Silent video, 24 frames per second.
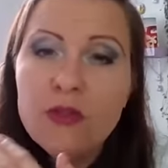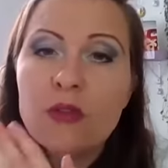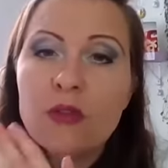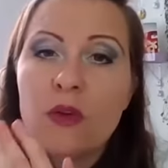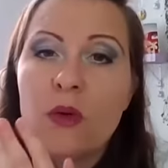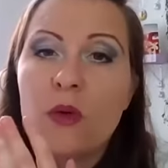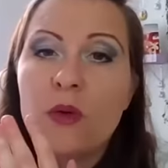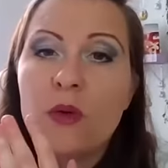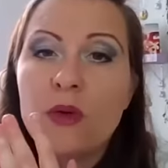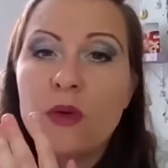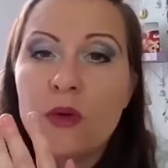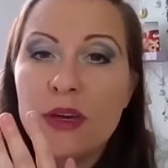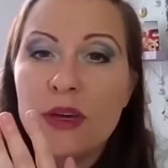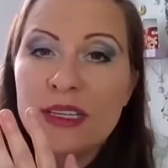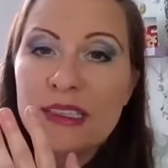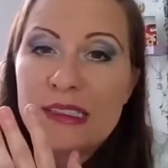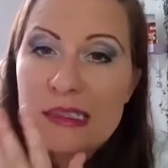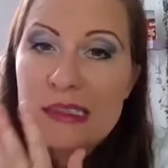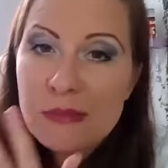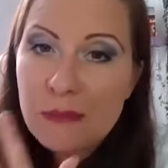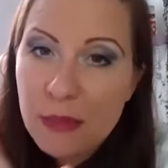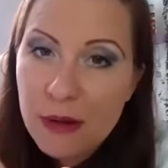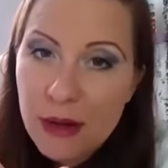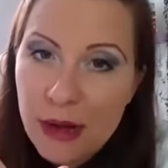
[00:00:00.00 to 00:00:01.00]
So you
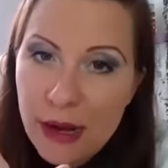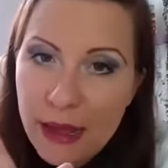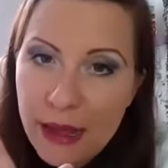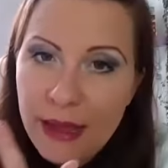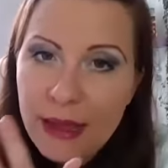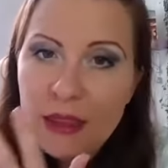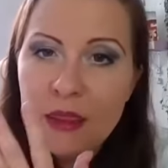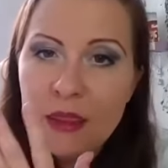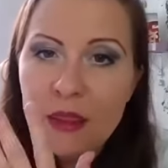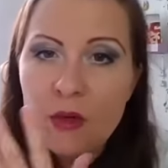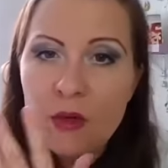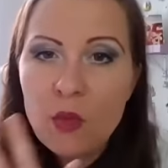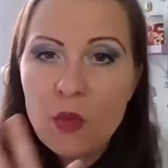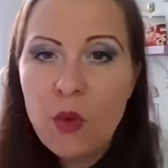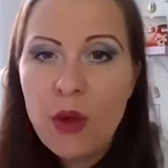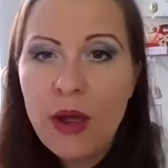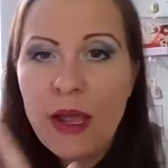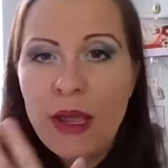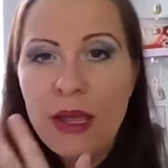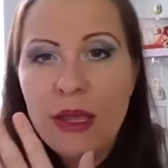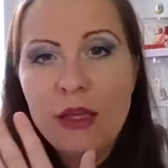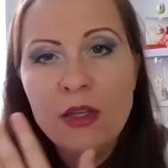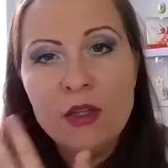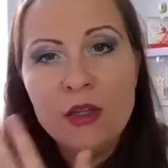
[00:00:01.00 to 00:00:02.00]
explain the
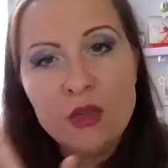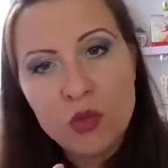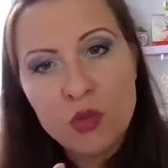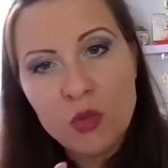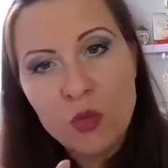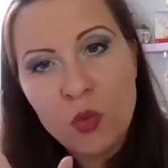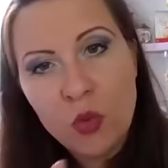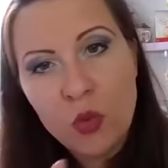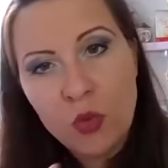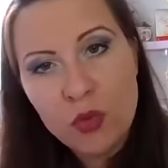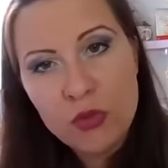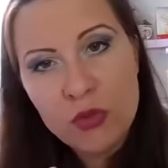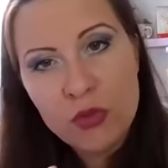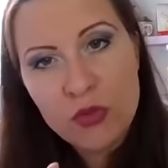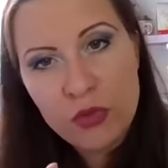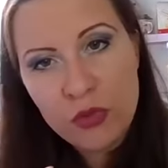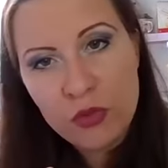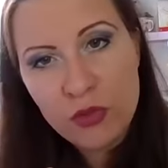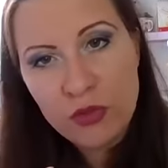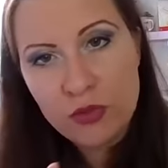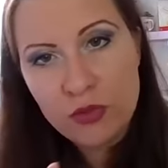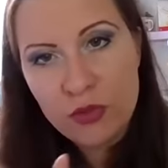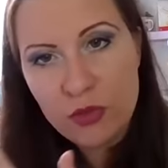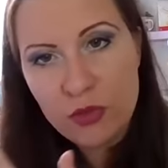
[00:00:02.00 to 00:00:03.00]
way towards
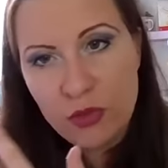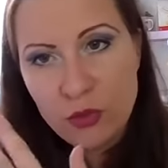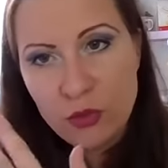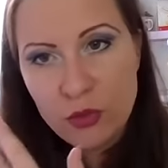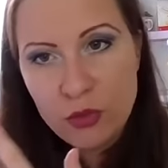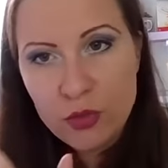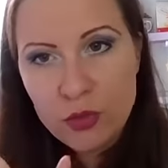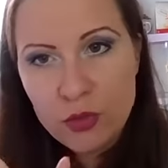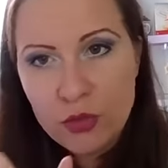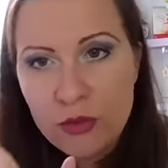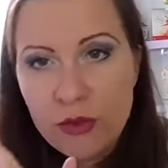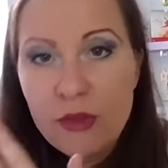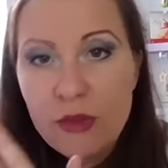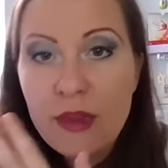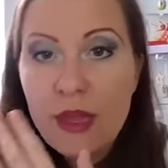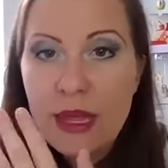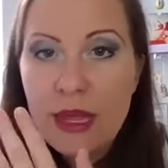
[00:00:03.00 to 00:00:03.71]
your solution.